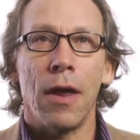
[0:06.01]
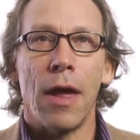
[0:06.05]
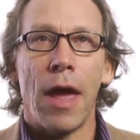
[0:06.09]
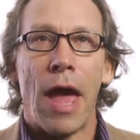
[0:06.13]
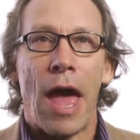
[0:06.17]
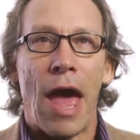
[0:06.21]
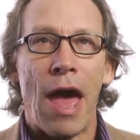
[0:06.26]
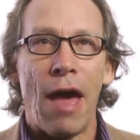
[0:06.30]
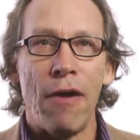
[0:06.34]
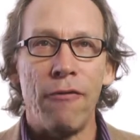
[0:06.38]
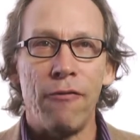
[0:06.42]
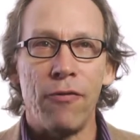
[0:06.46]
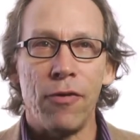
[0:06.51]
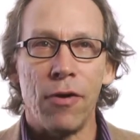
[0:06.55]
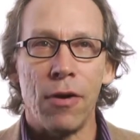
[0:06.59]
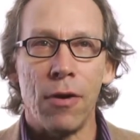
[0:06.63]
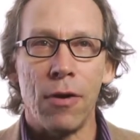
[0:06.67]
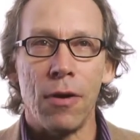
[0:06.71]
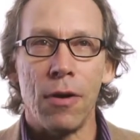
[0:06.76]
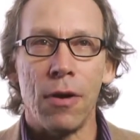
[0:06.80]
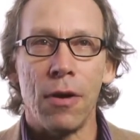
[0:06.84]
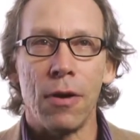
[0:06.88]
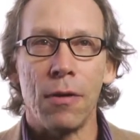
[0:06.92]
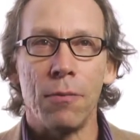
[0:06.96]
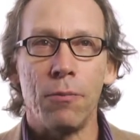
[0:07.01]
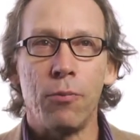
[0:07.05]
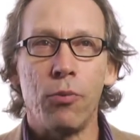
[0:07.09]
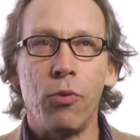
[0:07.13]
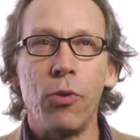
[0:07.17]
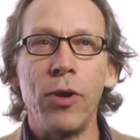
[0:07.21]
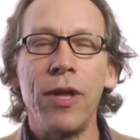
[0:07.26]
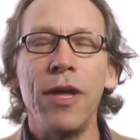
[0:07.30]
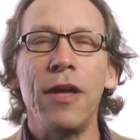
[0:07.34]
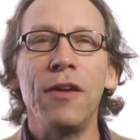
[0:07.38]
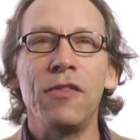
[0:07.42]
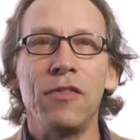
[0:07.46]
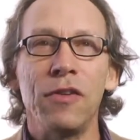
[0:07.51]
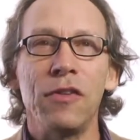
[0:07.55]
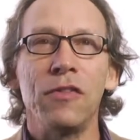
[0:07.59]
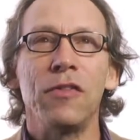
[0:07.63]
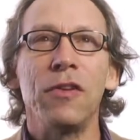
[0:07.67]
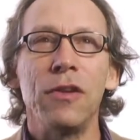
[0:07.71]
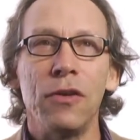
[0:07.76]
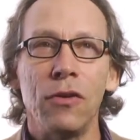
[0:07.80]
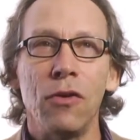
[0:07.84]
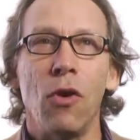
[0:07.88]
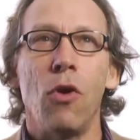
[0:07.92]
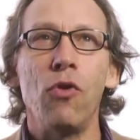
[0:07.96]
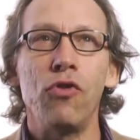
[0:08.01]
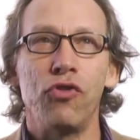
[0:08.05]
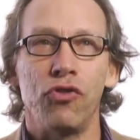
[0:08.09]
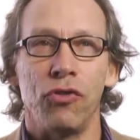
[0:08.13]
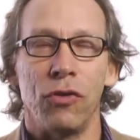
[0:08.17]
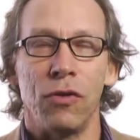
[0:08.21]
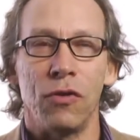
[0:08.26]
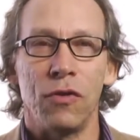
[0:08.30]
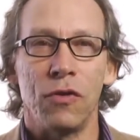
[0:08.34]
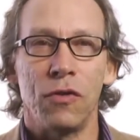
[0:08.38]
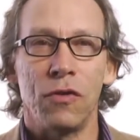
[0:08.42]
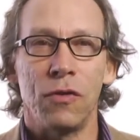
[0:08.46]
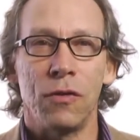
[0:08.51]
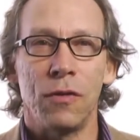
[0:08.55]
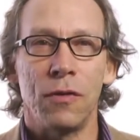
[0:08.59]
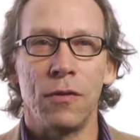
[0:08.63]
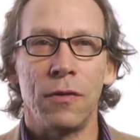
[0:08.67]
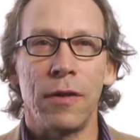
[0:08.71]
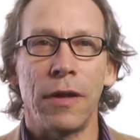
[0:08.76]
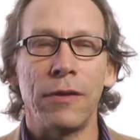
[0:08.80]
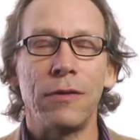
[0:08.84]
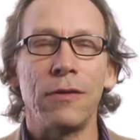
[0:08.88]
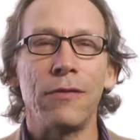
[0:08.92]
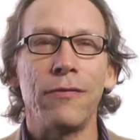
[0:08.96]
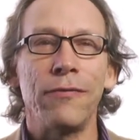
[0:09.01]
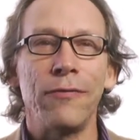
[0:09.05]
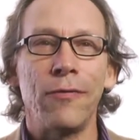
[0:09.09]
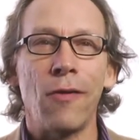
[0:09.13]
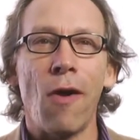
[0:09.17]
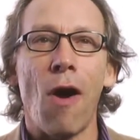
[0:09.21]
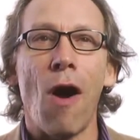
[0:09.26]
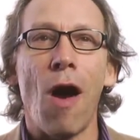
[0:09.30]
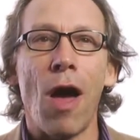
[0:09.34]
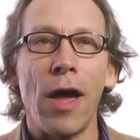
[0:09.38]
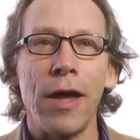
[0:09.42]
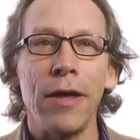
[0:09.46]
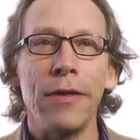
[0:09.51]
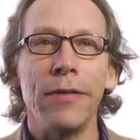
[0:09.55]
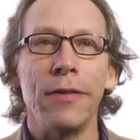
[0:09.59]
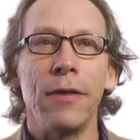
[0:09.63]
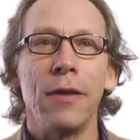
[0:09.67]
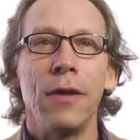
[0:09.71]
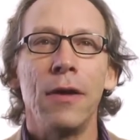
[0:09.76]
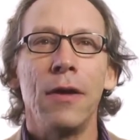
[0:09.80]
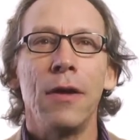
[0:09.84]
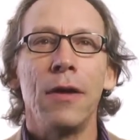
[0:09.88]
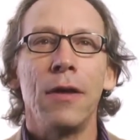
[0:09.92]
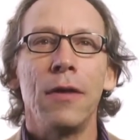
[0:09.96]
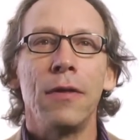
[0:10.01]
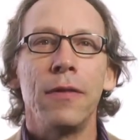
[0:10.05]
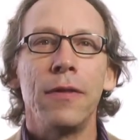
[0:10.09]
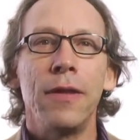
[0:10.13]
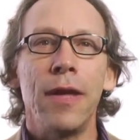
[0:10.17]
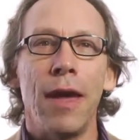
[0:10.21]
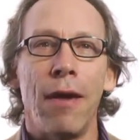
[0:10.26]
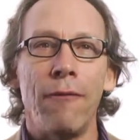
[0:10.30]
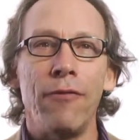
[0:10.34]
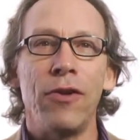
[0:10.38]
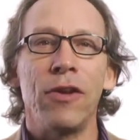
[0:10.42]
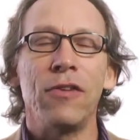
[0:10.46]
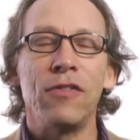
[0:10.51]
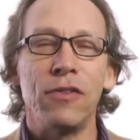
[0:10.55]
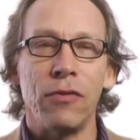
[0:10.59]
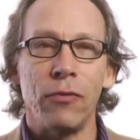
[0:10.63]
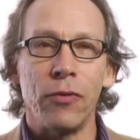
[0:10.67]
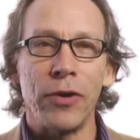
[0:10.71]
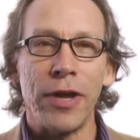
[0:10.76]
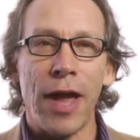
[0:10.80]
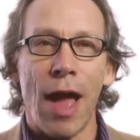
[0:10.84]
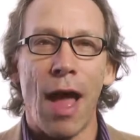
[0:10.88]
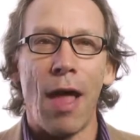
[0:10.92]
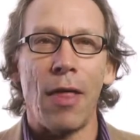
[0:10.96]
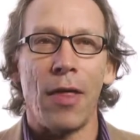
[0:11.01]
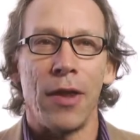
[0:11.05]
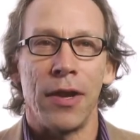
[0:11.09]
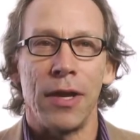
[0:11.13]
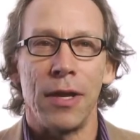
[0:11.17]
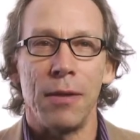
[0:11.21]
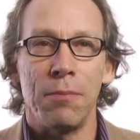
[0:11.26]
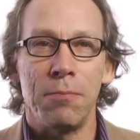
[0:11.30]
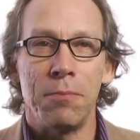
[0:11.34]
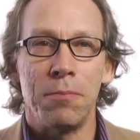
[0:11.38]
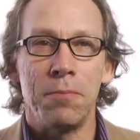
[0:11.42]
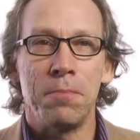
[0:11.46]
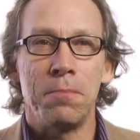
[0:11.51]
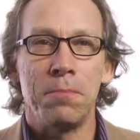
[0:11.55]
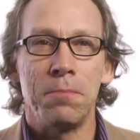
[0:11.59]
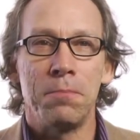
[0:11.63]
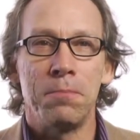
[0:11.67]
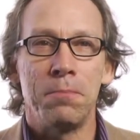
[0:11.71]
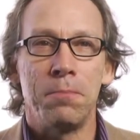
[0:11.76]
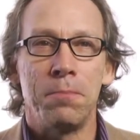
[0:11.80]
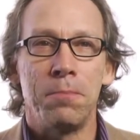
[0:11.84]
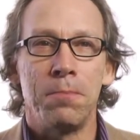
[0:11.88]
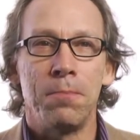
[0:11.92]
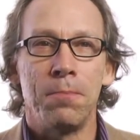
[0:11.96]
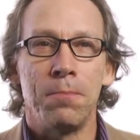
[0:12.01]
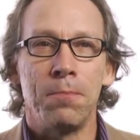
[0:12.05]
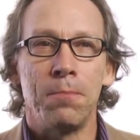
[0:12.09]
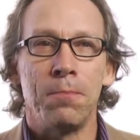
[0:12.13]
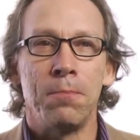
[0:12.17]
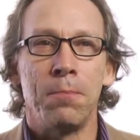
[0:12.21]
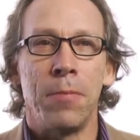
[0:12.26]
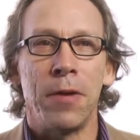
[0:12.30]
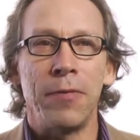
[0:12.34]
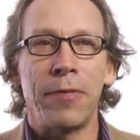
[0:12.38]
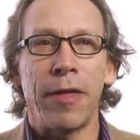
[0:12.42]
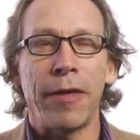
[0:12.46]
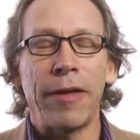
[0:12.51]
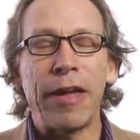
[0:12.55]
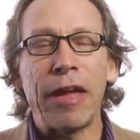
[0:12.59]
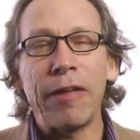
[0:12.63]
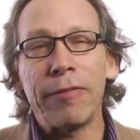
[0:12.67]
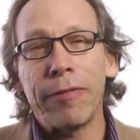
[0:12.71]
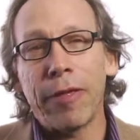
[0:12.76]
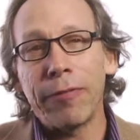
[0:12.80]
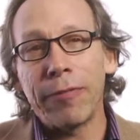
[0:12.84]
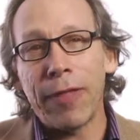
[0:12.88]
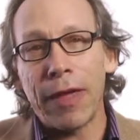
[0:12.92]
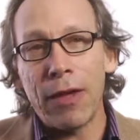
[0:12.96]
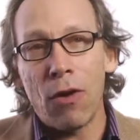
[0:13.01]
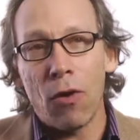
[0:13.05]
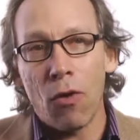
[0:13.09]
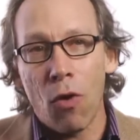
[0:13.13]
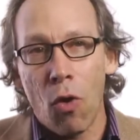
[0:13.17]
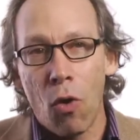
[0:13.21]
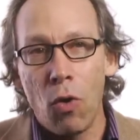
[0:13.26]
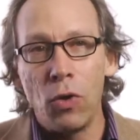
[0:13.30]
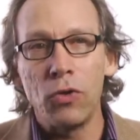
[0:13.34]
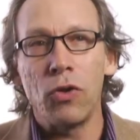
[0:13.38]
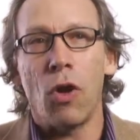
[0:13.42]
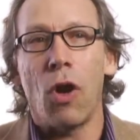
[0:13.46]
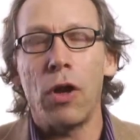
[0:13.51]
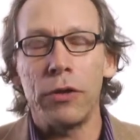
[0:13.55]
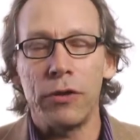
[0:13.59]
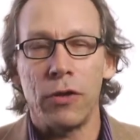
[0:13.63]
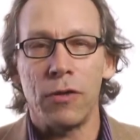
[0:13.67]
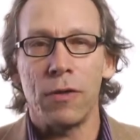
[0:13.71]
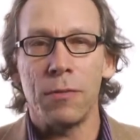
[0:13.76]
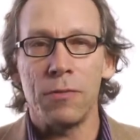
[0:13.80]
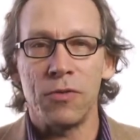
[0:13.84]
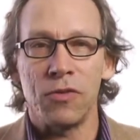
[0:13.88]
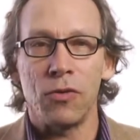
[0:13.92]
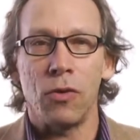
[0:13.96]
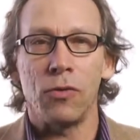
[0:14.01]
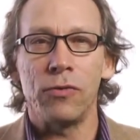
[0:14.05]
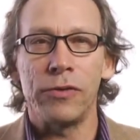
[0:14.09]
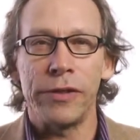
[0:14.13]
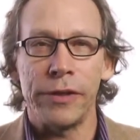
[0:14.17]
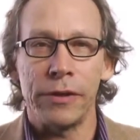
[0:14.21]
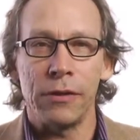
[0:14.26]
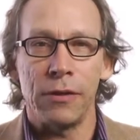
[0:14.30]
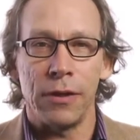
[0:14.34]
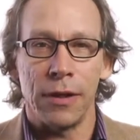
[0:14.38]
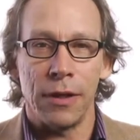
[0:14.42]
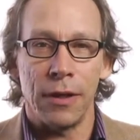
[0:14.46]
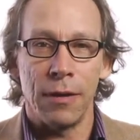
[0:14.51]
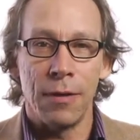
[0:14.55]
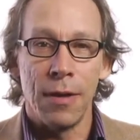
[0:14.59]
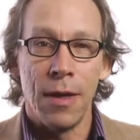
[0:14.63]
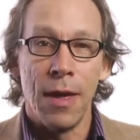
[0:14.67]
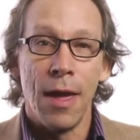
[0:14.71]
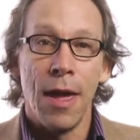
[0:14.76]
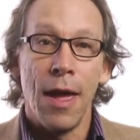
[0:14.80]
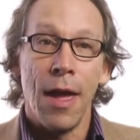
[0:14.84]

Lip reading: have pre-existing notions that defy the evidence of reality, but that they hold on to them so dearly.